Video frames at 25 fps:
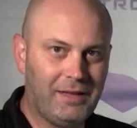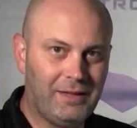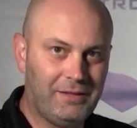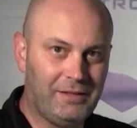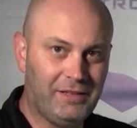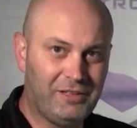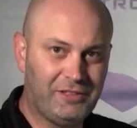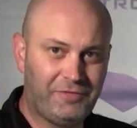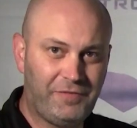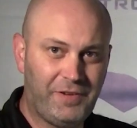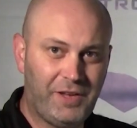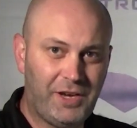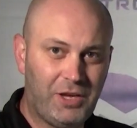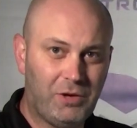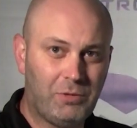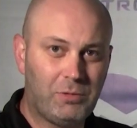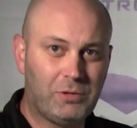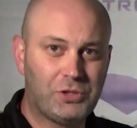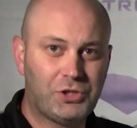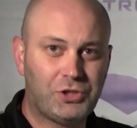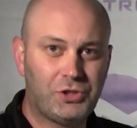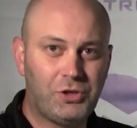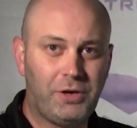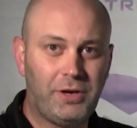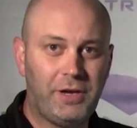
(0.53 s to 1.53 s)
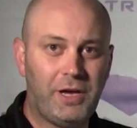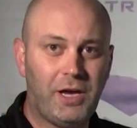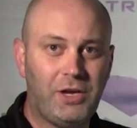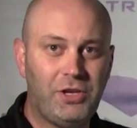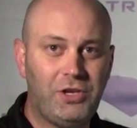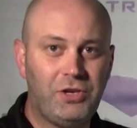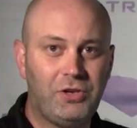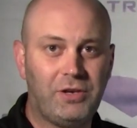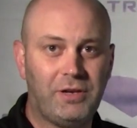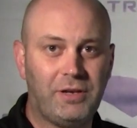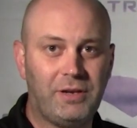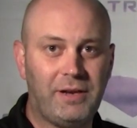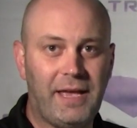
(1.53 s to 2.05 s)
This video will show you how
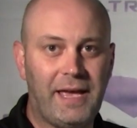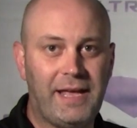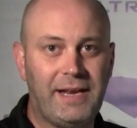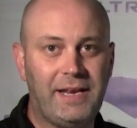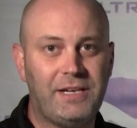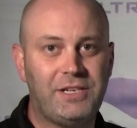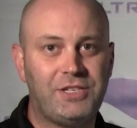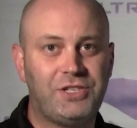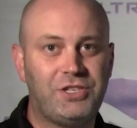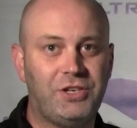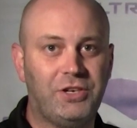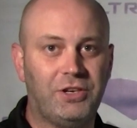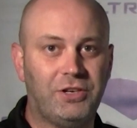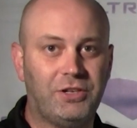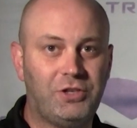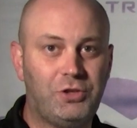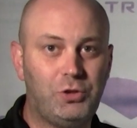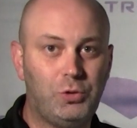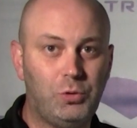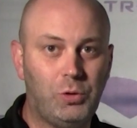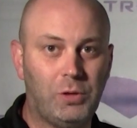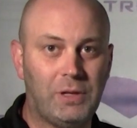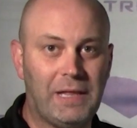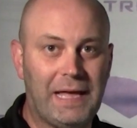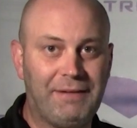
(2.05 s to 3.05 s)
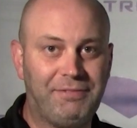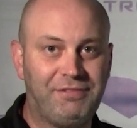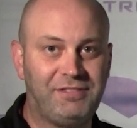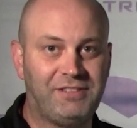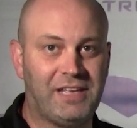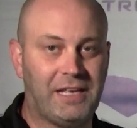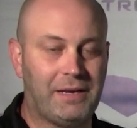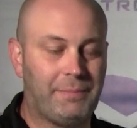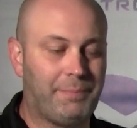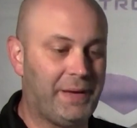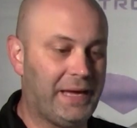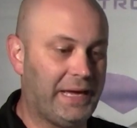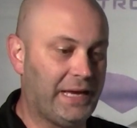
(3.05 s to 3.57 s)
you can edit your tool
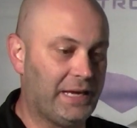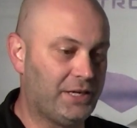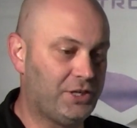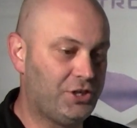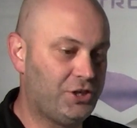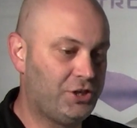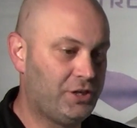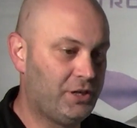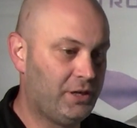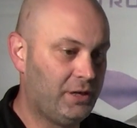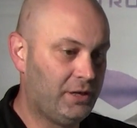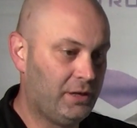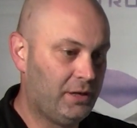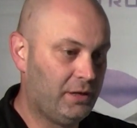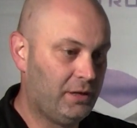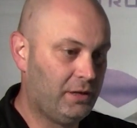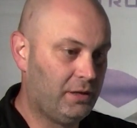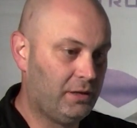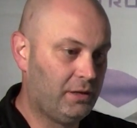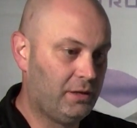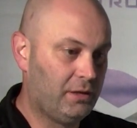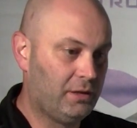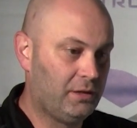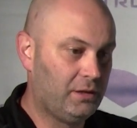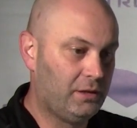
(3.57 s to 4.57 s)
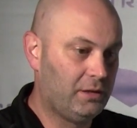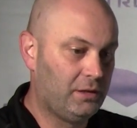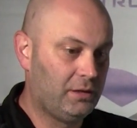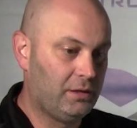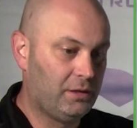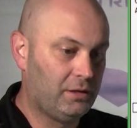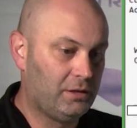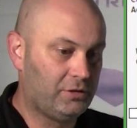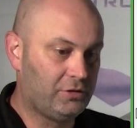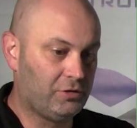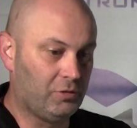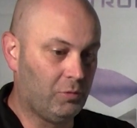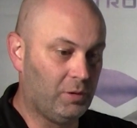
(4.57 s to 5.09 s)
offset page.
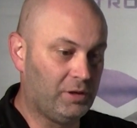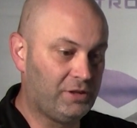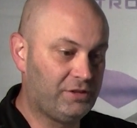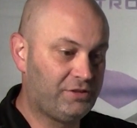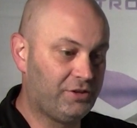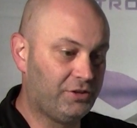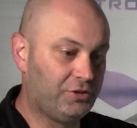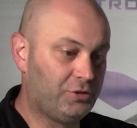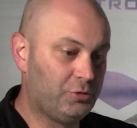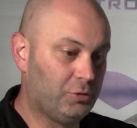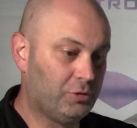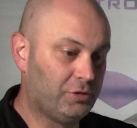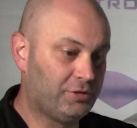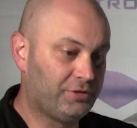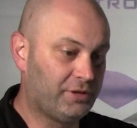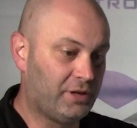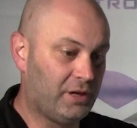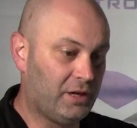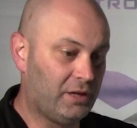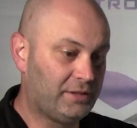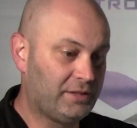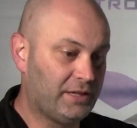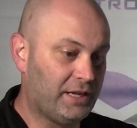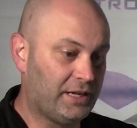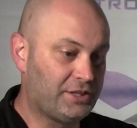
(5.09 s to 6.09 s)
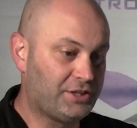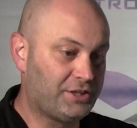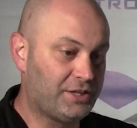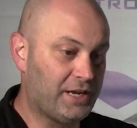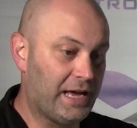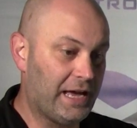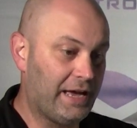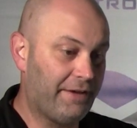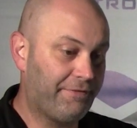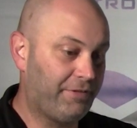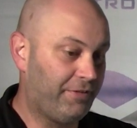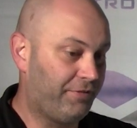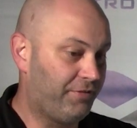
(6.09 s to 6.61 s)
So once your tools are all touched
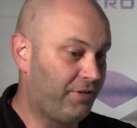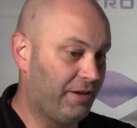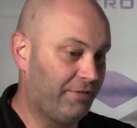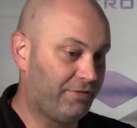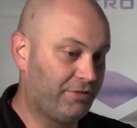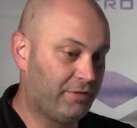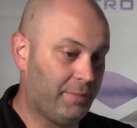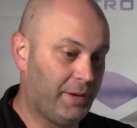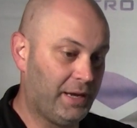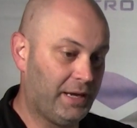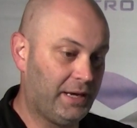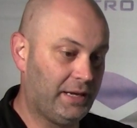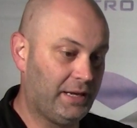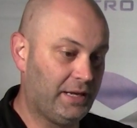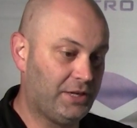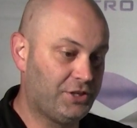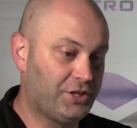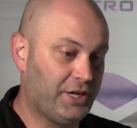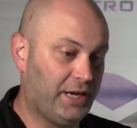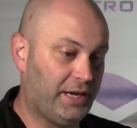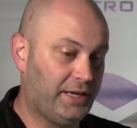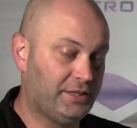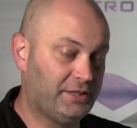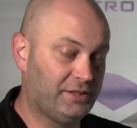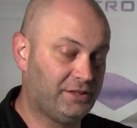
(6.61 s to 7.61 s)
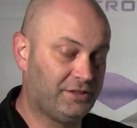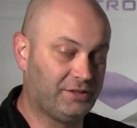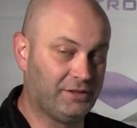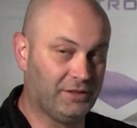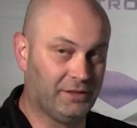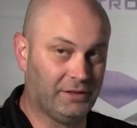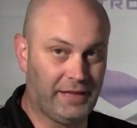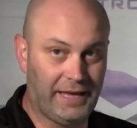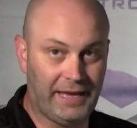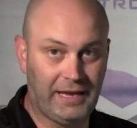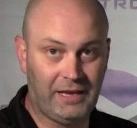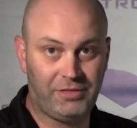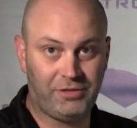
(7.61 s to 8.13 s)
off, if you have to make any changes
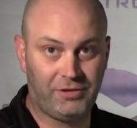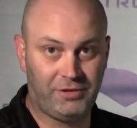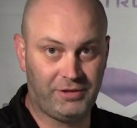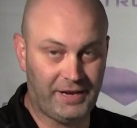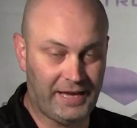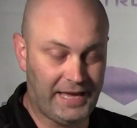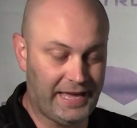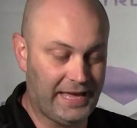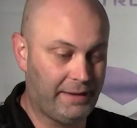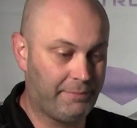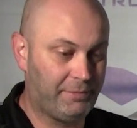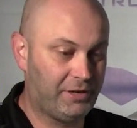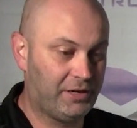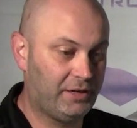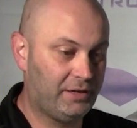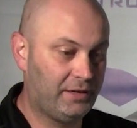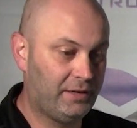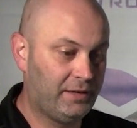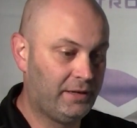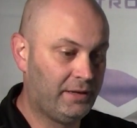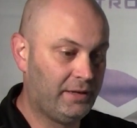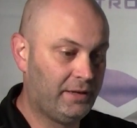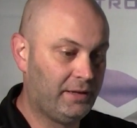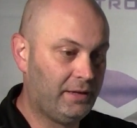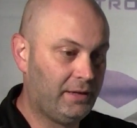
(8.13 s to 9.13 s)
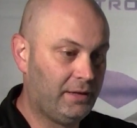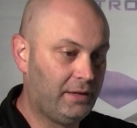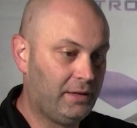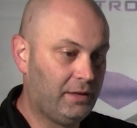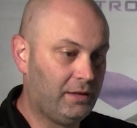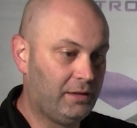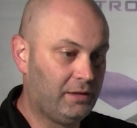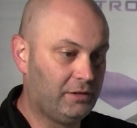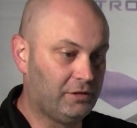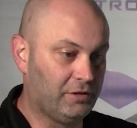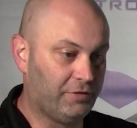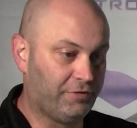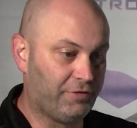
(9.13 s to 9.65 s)
to length or diameter,
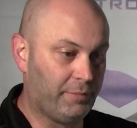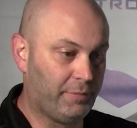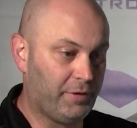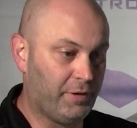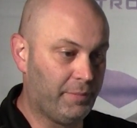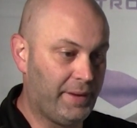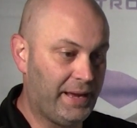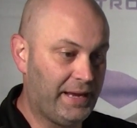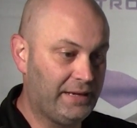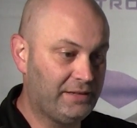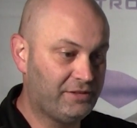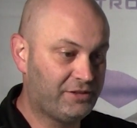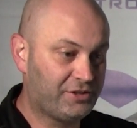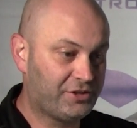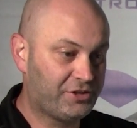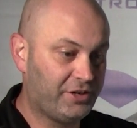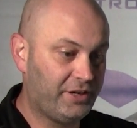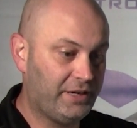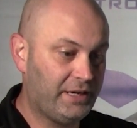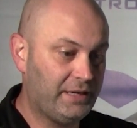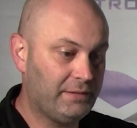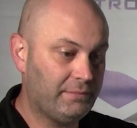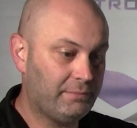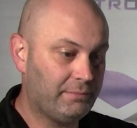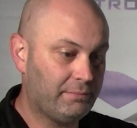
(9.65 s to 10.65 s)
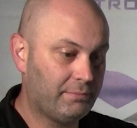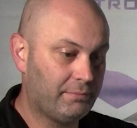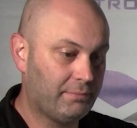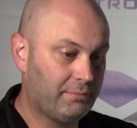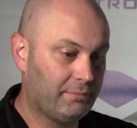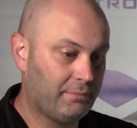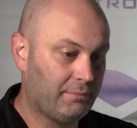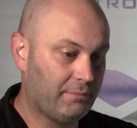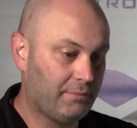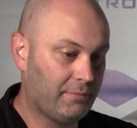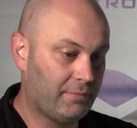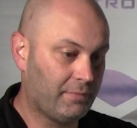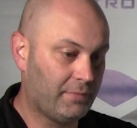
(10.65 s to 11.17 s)
so from your main screen,
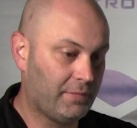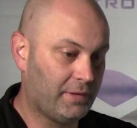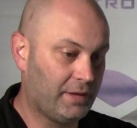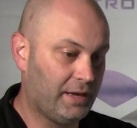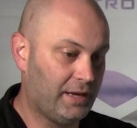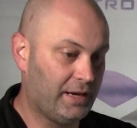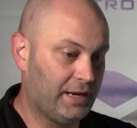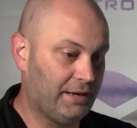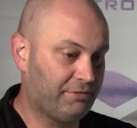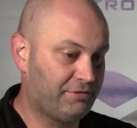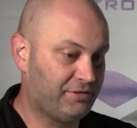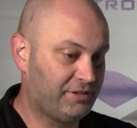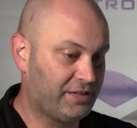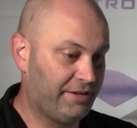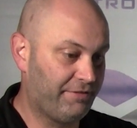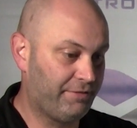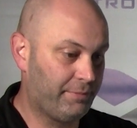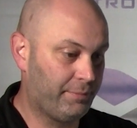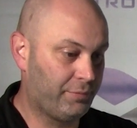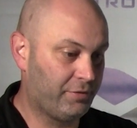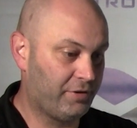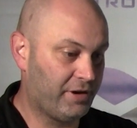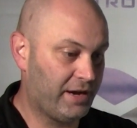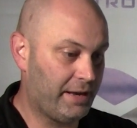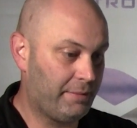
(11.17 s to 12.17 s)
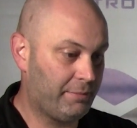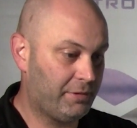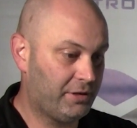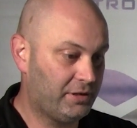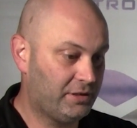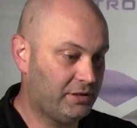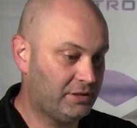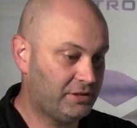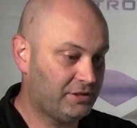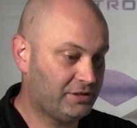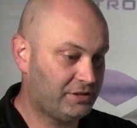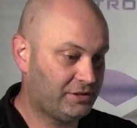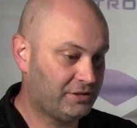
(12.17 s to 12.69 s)
hit F seven
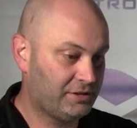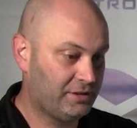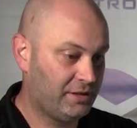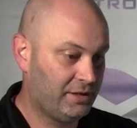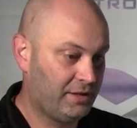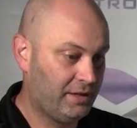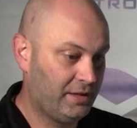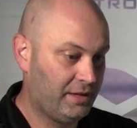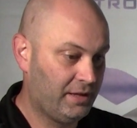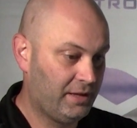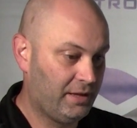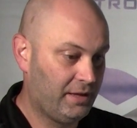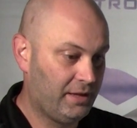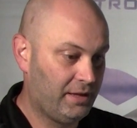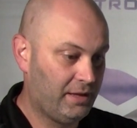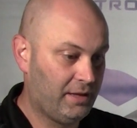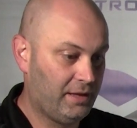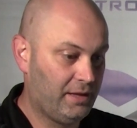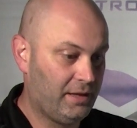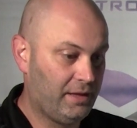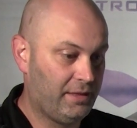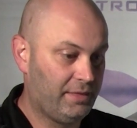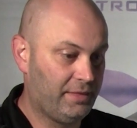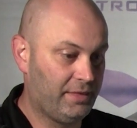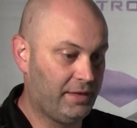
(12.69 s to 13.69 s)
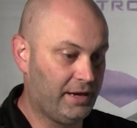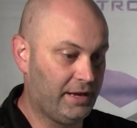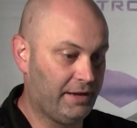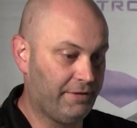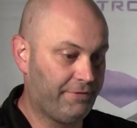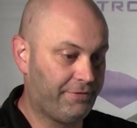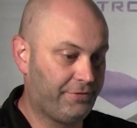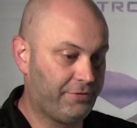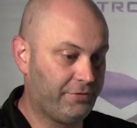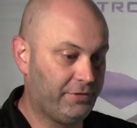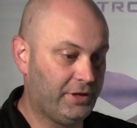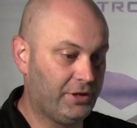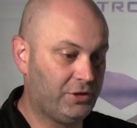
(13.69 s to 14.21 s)
parameters, then
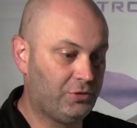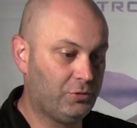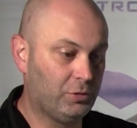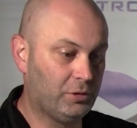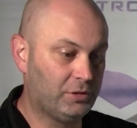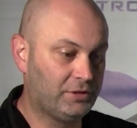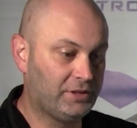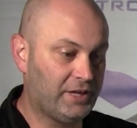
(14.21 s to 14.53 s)
F three tool